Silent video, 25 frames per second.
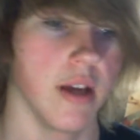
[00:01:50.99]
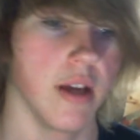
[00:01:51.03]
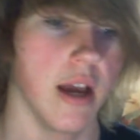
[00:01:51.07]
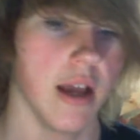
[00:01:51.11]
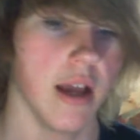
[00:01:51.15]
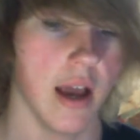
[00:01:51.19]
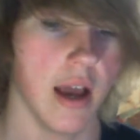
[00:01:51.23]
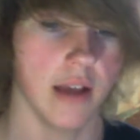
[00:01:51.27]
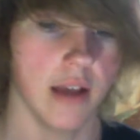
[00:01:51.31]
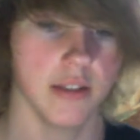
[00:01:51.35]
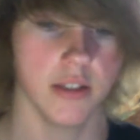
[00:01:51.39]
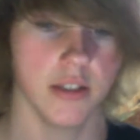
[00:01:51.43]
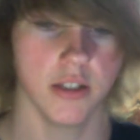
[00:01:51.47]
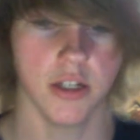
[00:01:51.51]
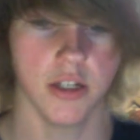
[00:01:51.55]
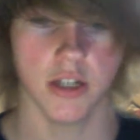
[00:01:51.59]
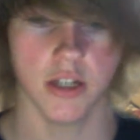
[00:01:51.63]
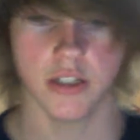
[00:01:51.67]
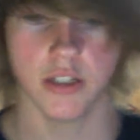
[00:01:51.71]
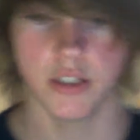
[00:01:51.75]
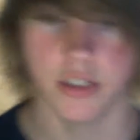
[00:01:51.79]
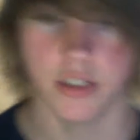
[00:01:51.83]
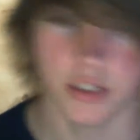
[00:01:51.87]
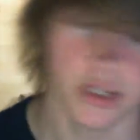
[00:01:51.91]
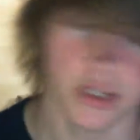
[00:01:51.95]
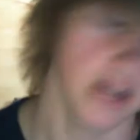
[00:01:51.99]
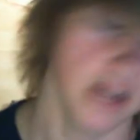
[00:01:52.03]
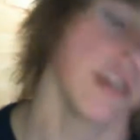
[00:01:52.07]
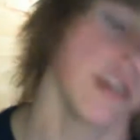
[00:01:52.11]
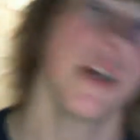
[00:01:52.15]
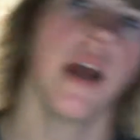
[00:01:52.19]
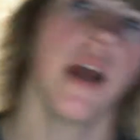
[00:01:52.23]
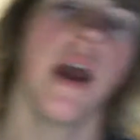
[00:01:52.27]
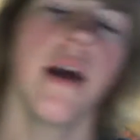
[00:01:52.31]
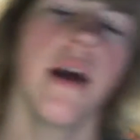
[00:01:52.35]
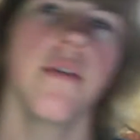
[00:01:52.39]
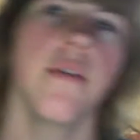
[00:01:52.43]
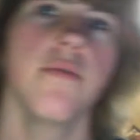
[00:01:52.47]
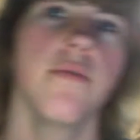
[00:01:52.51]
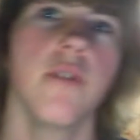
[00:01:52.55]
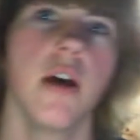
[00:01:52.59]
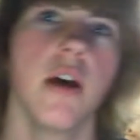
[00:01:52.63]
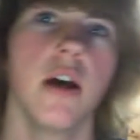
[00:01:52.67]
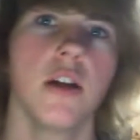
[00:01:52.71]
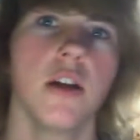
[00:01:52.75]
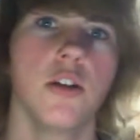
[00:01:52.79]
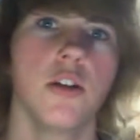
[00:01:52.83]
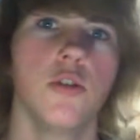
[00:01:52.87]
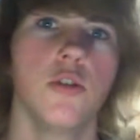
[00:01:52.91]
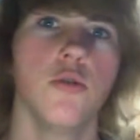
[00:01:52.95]
I, I, suggested a sketch. I have
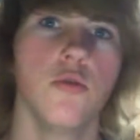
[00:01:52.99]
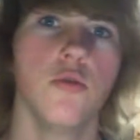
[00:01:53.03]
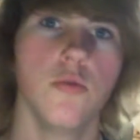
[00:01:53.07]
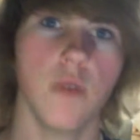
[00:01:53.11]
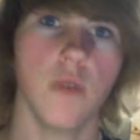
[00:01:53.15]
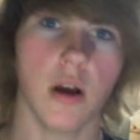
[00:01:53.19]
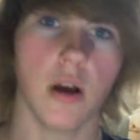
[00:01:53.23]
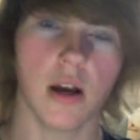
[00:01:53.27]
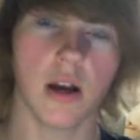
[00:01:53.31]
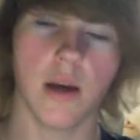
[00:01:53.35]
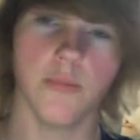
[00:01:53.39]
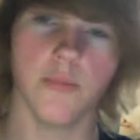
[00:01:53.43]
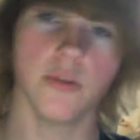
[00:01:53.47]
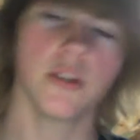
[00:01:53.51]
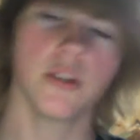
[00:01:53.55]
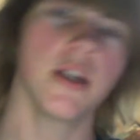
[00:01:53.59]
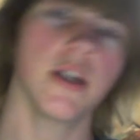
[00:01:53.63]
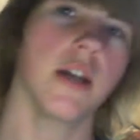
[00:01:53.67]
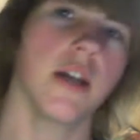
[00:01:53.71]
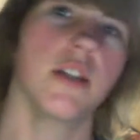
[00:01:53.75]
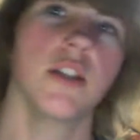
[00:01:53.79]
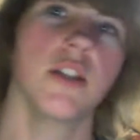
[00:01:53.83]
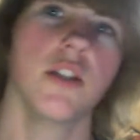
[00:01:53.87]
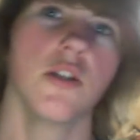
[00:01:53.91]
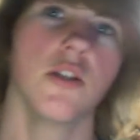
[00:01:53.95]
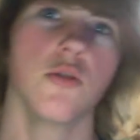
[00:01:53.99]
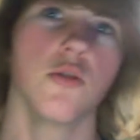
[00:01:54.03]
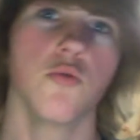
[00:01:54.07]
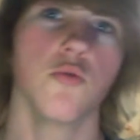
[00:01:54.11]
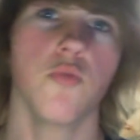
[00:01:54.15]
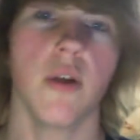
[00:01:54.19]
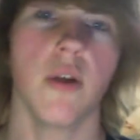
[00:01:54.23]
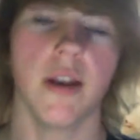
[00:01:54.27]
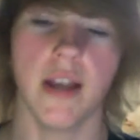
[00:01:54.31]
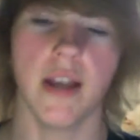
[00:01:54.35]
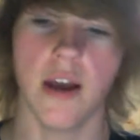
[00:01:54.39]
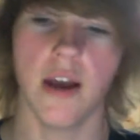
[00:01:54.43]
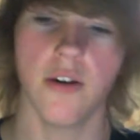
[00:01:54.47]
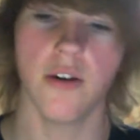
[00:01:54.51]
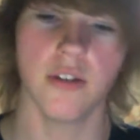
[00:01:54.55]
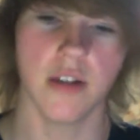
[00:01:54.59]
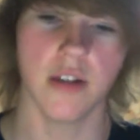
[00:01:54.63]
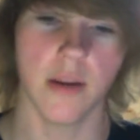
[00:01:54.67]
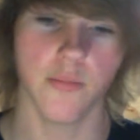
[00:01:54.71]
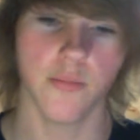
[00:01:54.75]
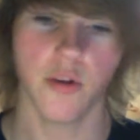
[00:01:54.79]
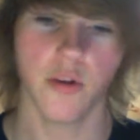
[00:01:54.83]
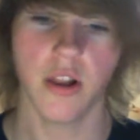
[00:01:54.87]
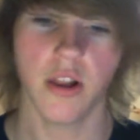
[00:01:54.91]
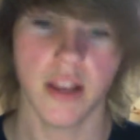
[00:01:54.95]
two a couple sketches written out, and
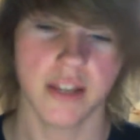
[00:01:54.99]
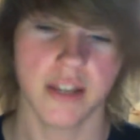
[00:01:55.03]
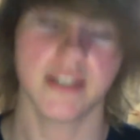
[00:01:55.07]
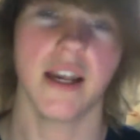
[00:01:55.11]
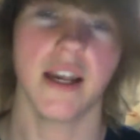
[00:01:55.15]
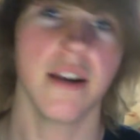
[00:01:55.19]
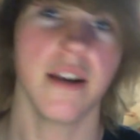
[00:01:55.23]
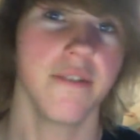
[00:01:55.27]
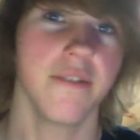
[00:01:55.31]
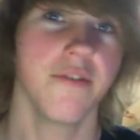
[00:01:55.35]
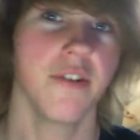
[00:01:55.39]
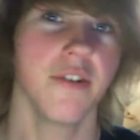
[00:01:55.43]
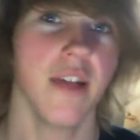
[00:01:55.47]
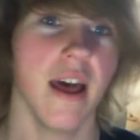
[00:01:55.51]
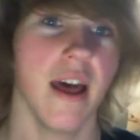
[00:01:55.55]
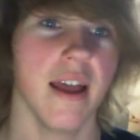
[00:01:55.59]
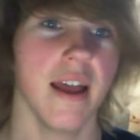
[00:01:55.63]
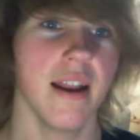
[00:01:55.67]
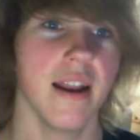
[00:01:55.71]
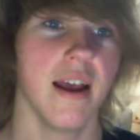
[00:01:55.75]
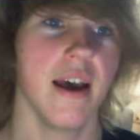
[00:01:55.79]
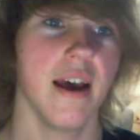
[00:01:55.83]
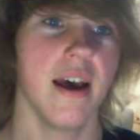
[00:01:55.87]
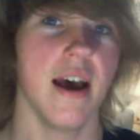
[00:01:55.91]
I'm really excited for that.